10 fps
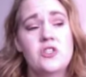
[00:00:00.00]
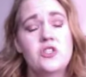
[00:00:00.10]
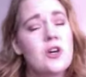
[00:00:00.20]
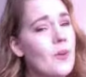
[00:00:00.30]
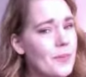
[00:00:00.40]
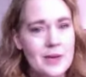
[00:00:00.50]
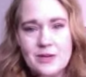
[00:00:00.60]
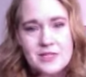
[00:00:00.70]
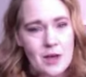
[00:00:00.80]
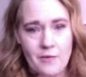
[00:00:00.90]
don't beat
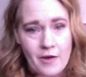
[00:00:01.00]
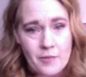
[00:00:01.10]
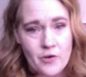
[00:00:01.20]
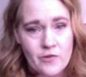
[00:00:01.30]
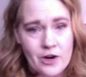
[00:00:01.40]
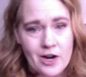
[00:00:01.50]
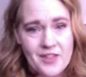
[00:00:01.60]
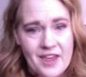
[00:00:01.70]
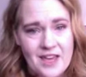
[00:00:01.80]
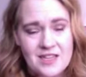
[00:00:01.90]
yourself up over
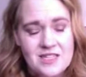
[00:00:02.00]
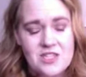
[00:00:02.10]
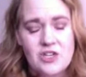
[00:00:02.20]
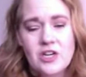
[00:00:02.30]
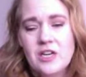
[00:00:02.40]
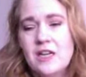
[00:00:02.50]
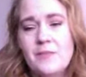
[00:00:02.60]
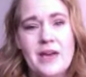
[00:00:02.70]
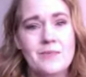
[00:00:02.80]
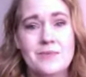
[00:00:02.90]
things. You're going to
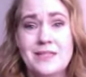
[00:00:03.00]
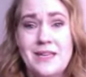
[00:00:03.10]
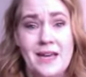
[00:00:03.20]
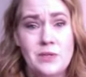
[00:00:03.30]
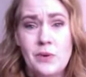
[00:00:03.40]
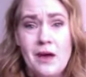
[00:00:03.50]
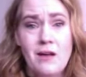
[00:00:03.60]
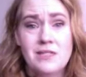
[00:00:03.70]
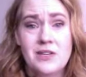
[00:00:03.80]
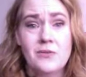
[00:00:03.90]
make mistakes. We
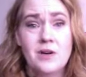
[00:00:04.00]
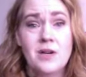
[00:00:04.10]
all do.